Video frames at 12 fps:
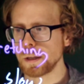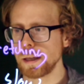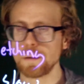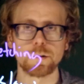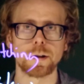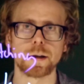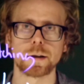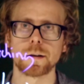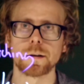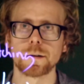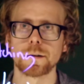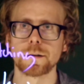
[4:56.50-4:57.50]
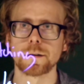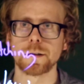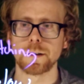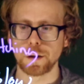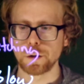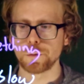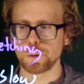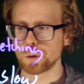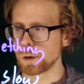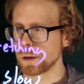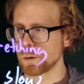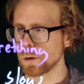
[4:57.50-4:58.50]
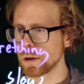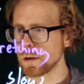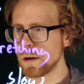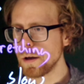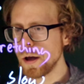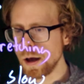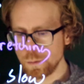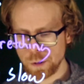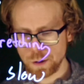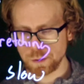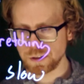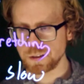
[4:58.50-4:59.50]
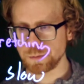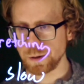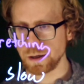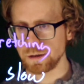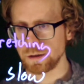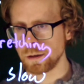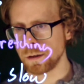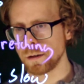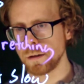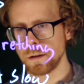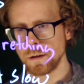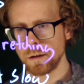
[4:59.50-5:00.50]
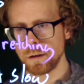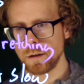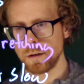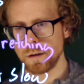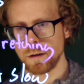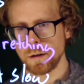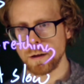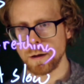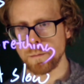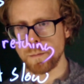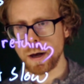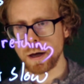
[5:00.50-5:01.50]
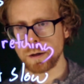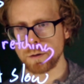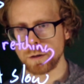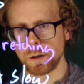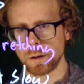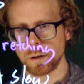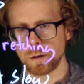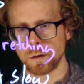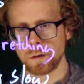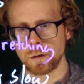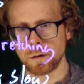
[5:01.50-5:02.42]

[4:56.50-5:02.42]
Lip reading: even like an interval training run, I'm probably spending a mile here,